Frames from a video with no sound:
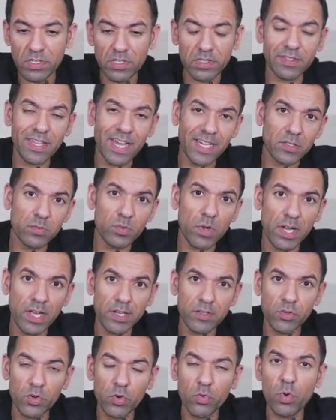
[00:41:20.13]
That's why I
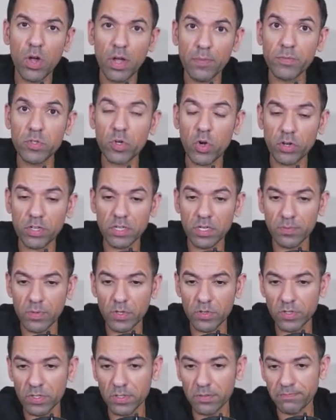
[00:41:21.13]
know what I'm talking about
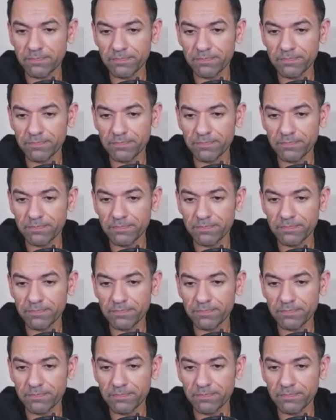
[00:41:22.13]
here.